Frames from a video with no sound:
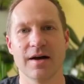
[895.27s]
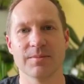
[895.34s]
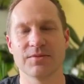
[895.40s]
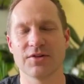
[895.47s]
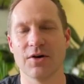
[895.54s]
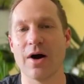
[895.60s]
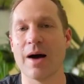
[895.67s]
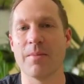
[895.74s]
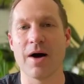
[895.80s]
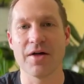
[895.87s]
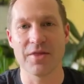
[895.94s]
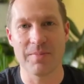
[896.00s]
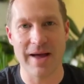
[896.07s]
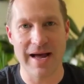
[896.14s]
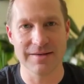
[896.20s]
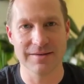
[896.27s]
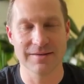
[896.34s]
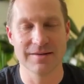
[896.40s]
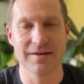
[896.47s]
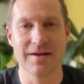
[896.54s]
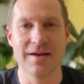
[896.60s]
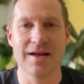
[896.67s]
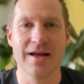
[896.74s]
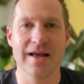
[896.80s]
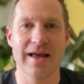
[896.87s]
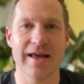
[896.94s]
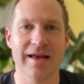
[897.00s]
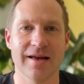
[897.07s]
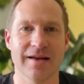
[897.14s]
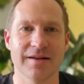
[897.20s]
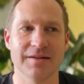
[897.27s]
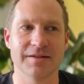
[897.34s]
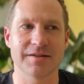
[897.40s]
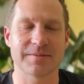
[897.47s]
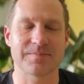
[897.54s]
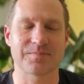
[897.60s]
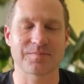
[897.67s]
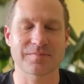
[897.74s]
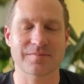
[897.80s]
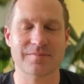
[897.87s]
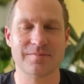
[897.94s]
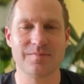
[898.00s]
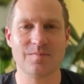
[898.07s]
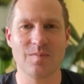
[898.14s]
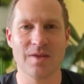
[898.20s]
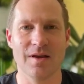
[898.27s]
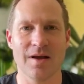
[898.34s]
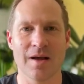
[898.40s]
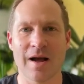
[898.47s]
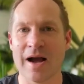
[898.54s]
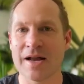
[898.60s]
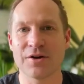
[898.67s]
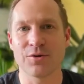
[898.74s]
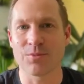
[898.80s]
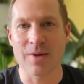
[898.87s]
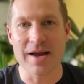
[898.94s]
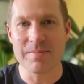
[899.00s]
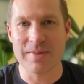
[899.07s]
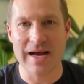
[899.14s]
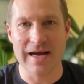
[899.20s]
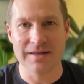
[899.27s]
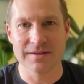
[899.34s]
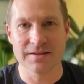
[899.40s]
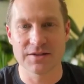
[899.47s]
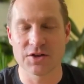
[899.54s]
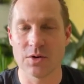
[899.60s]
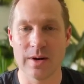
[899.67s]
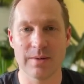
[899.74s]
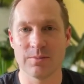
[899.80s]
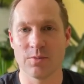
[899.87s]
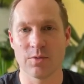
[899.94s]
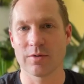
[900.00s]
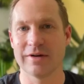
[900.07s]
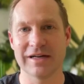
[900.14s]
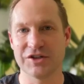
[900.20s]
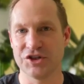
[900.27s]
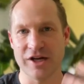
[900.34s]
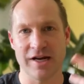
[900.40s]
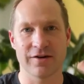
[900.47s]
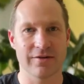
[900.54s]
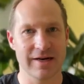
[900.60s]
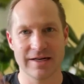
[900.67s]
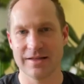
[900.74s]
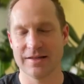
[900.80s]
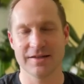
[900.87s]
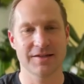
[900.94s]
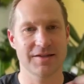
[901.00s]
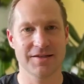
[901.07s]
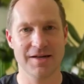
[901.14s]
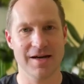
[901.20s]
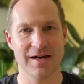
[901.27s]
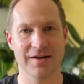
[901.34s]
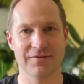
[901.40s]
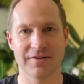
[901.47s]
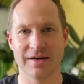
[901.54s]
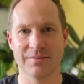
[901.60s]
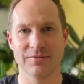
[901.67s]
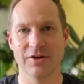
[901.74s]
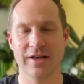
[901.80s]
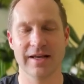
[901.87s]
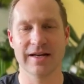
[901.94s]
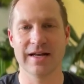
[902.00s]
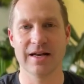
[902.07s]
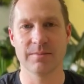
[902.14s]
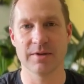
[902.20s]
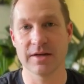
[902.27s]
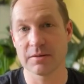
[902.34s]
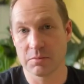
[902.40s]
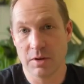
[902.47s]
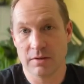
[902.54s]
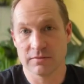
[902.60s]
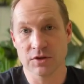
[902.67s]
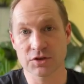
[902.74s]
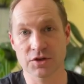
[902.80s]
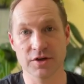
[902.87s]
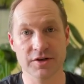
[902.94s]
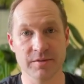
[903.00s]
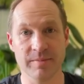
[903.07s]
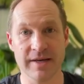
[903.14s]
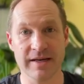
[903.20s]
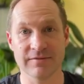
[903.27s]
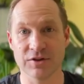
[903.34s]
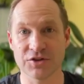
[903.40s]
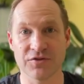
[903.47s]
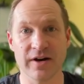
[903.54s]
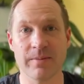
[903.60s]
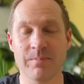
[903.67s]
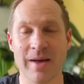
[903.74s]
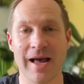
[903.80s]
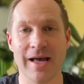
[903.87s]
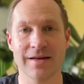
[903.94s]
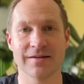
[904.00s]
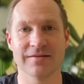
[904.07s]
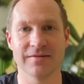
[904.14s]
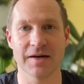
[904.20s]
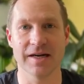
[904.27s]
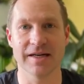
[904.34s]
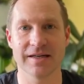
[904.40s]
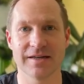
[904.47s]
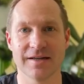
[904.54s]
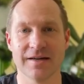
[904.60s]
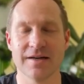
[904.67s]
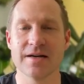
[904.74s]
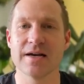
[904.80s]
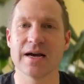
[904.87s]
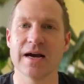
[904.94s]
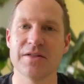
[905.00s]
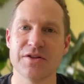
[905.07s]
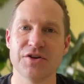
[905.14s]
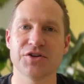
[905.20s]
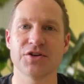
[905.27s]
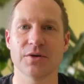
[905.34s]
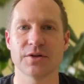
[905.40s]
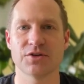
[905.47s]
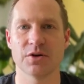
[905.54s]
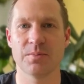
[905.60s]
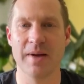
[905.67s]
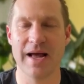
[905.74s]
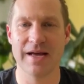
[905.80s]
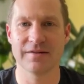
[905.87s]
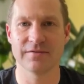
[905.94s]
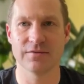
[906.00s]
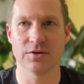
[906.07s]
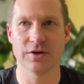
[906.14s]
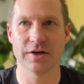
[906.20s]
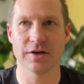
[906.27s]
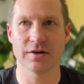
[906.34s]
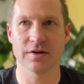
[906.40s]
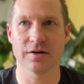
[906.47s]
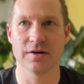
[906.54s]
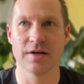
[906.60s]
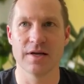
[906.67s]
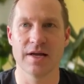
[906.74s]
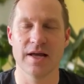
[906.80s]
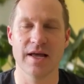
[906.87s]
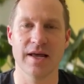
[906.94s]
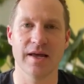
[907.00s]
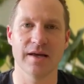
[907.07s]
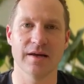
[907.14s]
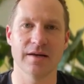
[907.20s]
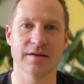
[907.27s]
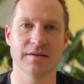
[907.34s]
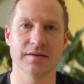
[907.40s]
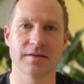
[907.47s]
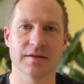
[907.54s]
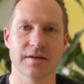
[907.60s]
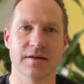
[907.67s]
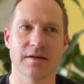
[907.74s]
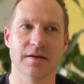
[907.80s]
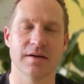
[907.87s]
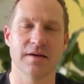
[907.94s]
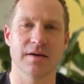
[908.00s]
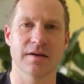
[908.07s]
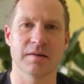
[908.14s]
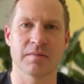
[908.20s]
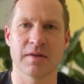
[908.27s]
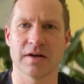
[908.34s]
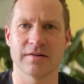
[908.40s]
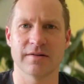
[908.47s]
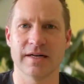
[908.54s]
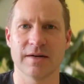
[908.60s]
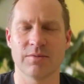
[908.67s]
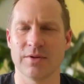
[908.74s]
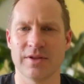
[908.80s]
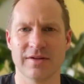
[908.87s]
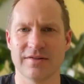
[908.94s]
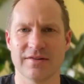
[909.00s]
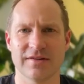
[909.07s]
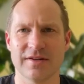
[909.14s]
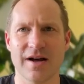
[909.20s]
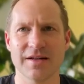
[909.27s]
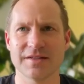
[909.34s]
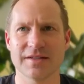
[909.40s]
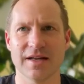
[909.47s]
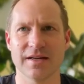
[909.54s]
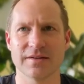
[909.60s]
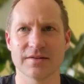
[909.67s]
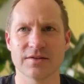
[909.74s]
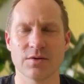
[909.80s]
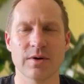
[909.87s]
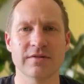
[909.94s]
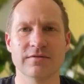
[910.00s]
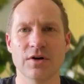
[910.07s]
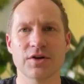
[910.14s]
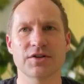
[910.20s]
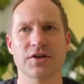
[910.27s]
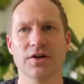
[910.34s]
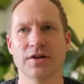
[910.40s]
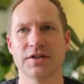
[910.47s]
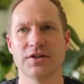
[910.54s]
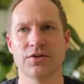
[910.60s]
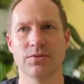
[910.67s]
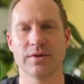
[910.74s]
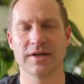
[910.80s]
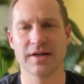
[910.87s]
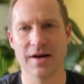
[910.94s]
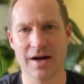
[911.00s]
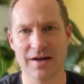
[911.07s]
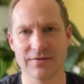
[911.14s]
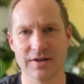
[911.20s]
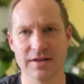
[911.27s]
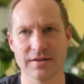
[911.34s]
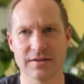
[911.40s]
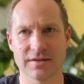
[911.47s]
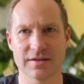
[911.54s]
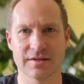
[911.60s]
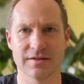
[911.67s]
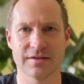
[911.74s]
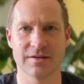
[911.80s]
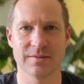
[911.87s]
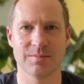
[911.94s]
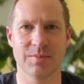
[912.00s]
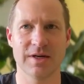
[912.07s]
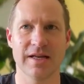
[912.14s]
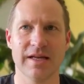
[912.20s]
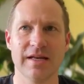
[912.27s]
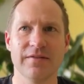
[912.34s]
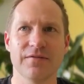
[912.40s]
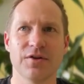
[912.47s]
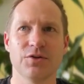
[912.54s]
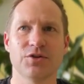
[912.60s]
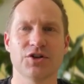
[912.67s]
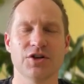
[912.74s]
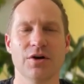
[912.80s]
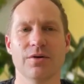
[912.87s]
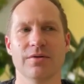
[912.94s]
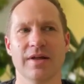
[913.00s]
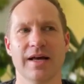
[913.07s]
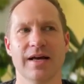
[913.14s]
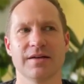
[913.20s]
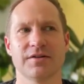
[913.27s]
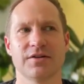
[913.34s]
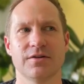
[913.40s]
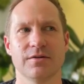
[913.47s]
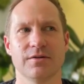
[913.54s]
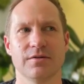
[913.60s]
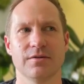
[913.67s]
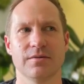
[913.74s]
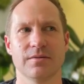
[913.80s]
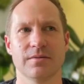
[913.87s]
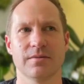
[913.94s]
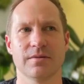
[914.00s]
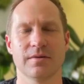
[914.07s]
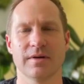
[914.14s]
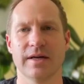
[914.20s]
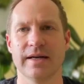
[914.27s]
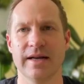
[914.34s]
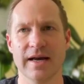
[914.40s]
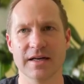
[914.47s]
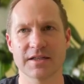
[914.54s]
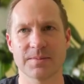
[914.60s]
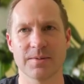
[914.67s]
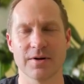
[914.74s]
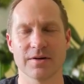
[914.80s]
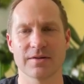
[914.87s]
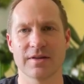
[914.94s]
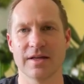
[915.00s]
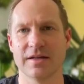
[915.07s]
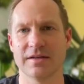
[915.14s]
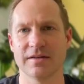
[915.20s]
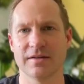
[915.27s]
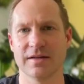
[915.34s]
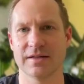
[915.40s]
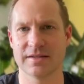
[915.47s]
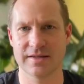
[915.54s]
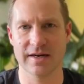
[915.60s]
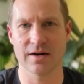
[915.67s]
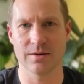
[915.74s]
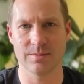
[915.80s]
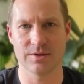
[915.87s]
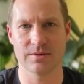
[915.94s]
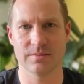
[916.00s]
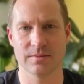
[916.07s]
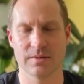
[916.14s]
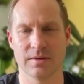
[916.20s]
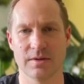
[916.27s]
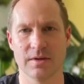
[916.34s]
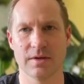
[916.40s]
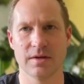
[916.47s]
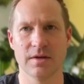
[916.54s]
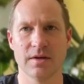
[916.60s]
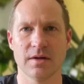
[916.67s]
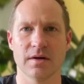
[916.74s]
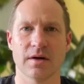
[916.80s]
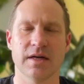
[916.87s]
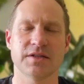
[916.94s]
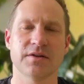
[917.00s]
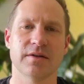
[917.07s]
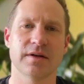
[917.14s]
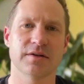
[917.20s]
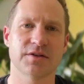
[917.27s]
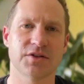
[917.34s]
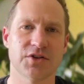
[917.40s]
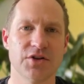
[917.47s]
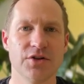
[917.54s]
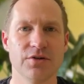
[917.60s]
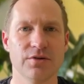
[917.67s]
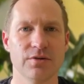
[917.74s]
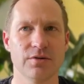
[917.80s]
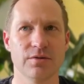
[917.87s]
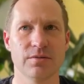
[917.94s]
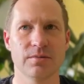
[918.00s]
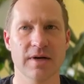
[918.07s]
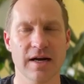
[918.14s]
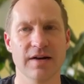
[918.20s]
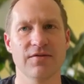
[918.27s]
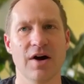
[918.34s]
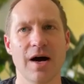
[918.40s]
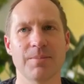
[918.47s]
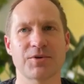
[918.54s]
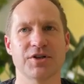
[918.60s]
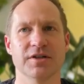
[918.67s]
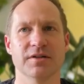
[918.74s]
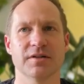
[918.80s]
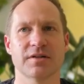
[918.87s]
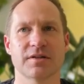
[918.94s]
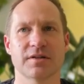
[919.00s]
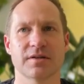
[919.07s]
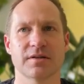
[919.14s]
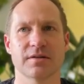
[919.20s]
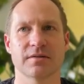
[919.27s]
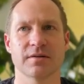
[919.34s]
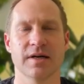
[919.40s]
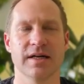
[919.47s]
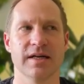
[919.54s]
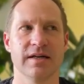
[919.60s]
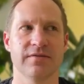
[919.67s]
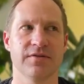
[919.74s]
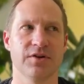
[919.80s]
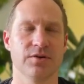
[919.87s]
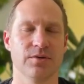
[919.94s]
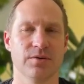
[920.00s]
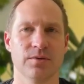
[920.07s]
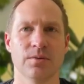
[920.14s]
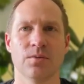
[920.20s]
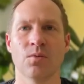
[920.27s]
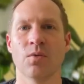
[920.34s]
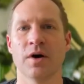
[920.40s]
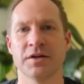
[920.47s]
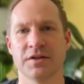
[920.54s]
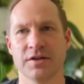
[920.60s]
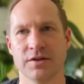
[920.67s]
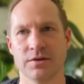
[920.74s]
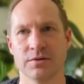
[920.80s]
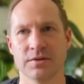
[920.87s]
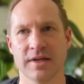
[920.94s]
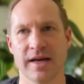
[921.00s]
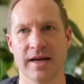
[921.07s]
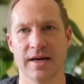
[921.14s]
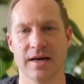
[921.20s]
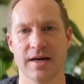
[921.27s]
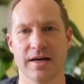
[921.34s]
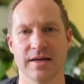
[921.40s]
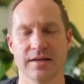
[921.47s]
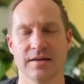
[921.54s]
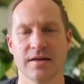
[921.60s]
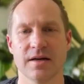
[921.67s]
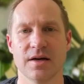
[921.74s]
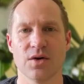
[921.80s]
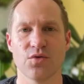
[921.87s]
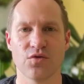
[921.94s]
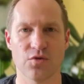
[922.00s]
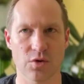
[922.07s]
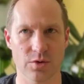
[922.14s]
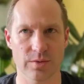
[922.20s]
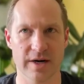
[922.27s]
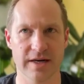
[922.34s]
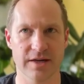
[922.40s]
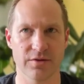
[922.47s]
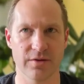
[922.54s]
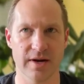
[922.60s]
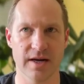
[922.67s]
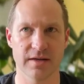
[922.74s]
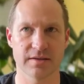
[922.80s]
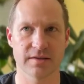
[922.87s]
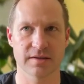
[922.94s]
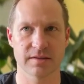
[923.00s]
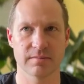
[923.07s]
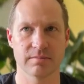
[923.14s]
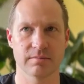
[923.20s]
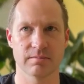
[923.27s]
So I'm on the patent, and I don't write patents, so I'm like generating the stuff, and I'm looking at it and be like, well, it looks good to me. It looks very patent-like. And then you show it to a patent lawyer, and they're like, well, this is nonsense. So it looks good to a novice, but if you show that to an expert, then it's terrible, right? So there's two kind of options, right, if you want to use AI for writing grants.